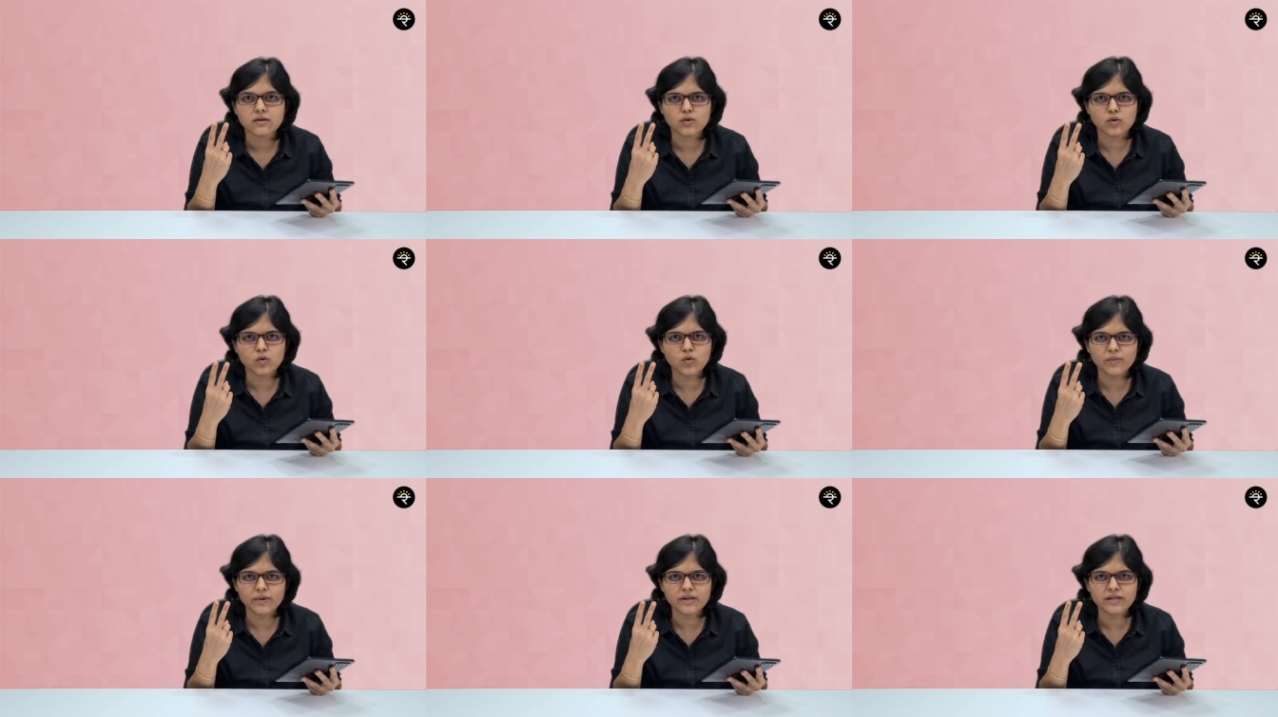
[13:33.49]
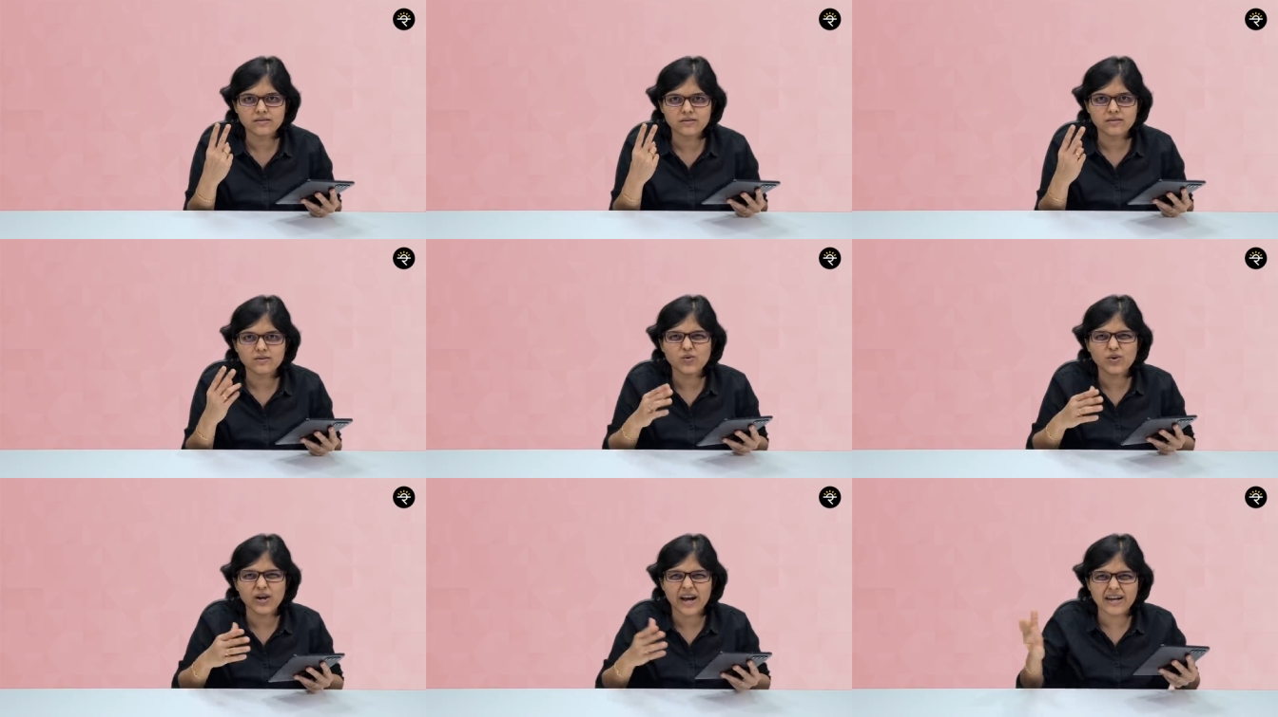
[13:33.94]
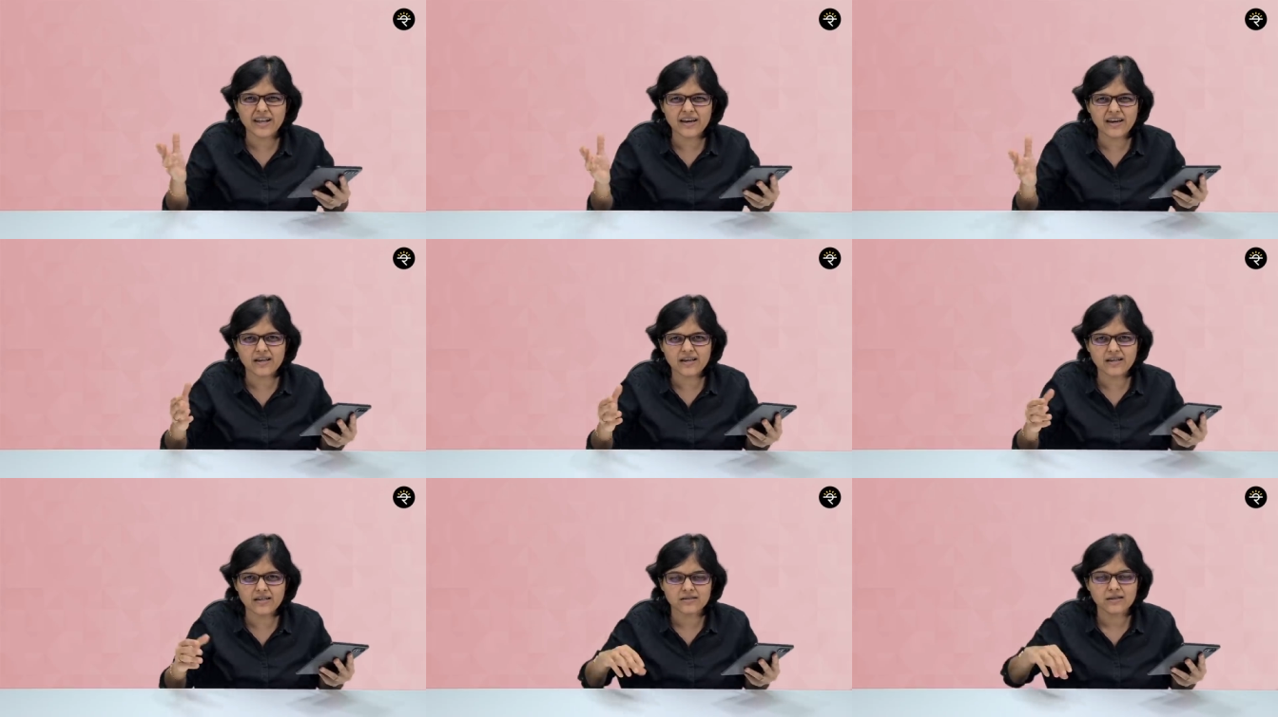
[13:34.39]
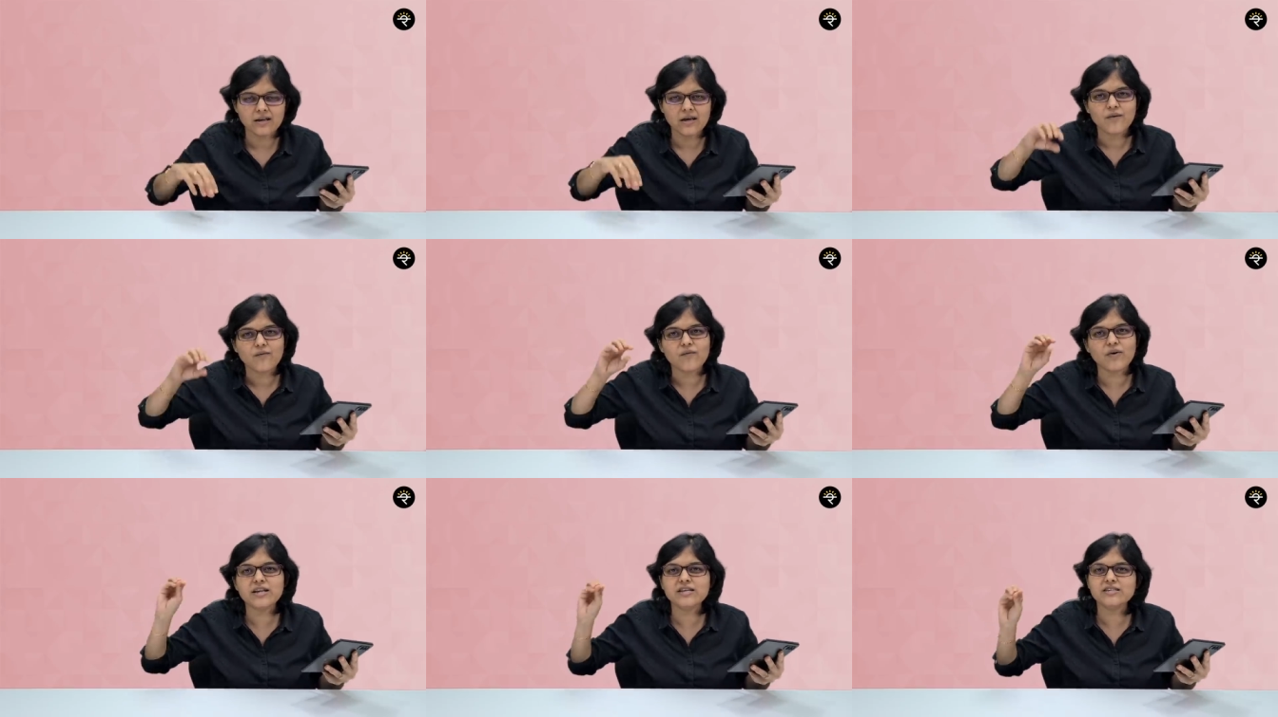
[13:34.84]
Two means two categories.
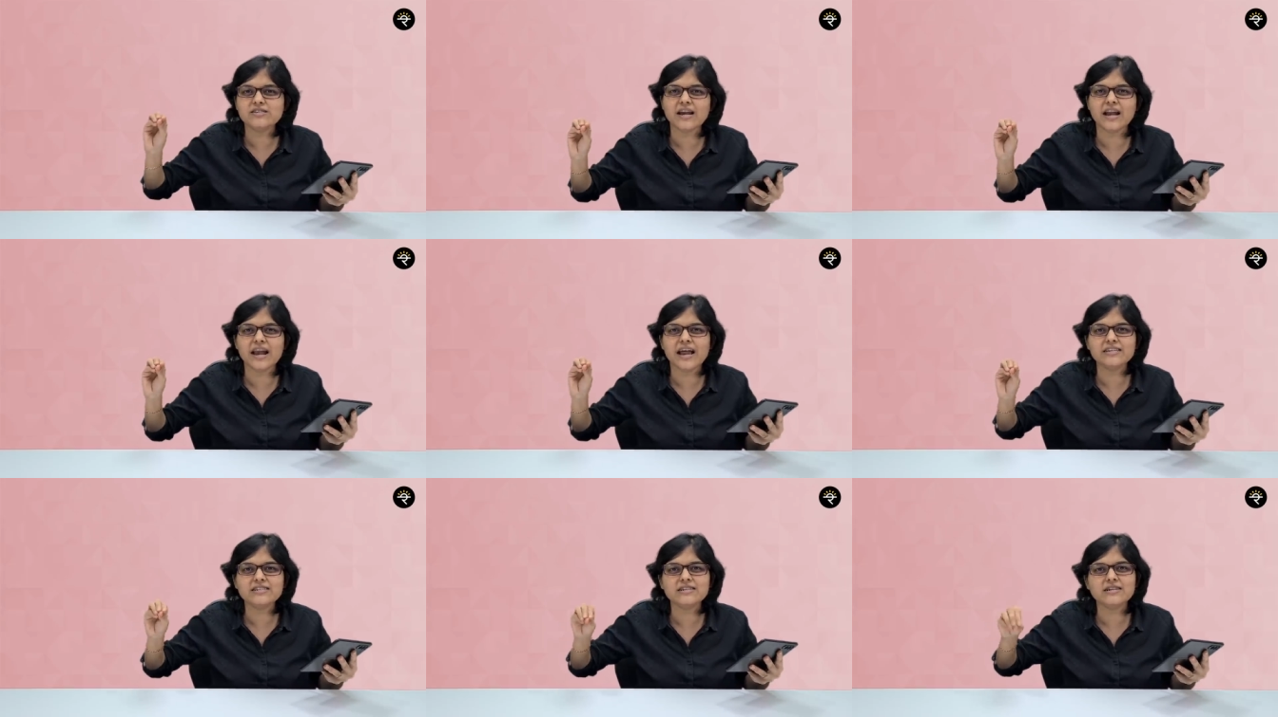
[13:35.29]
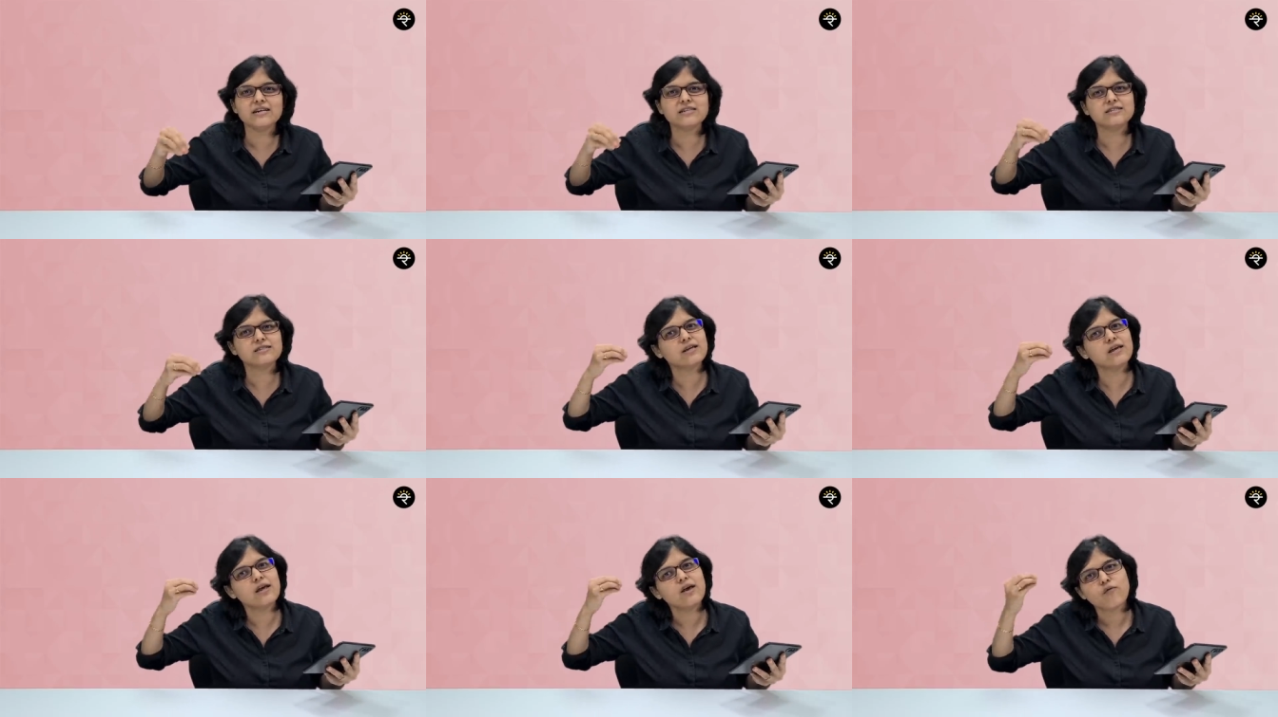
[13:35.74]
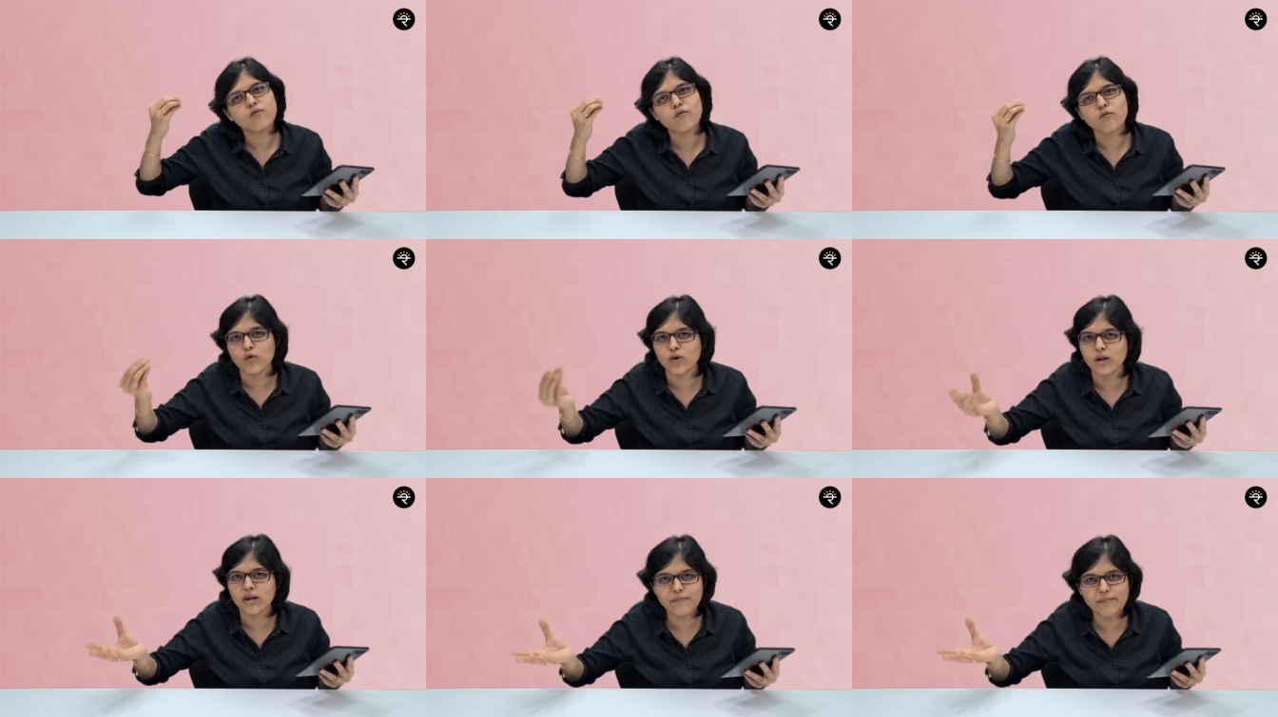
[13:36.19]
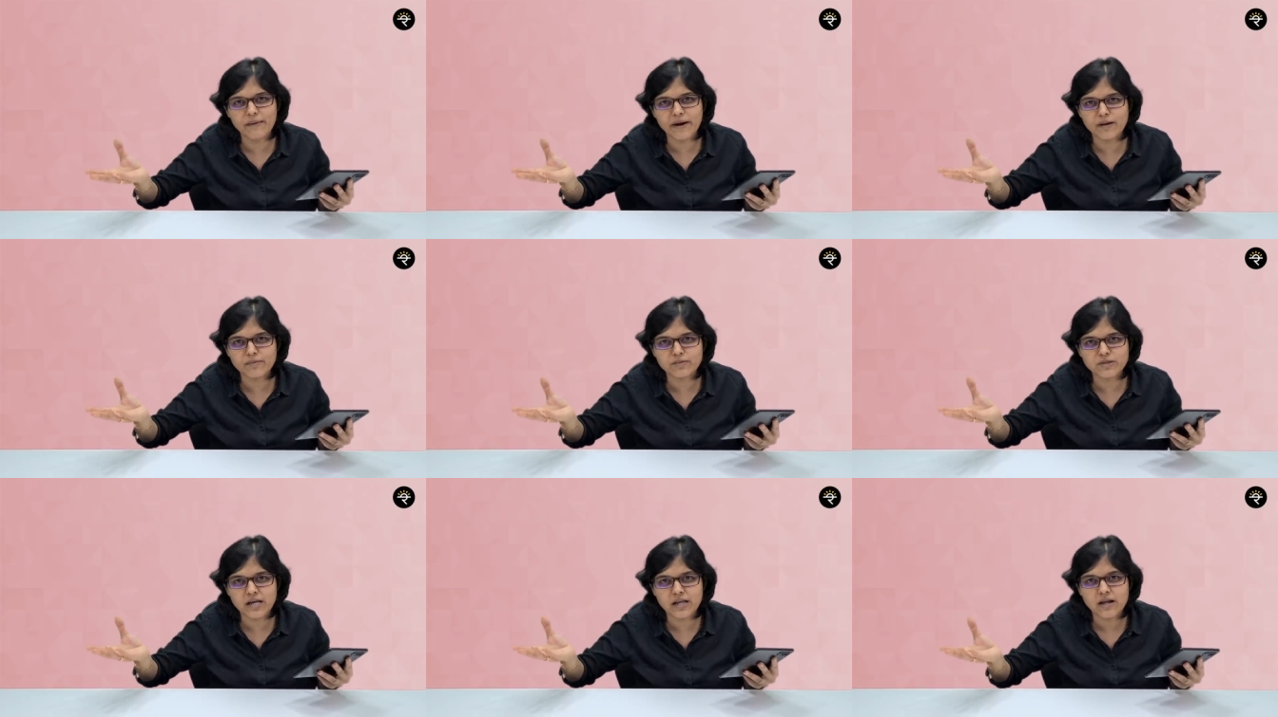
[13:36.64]
One is Reliance Industry, fully paid
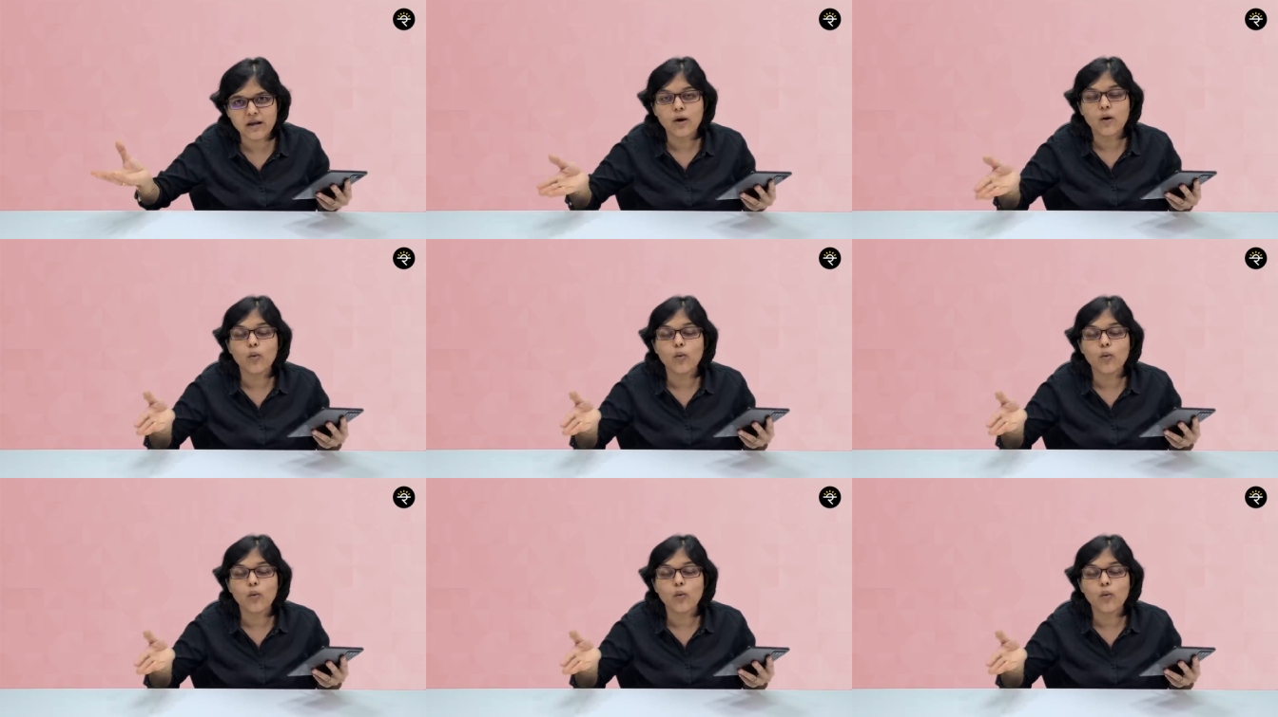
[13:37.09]
up share.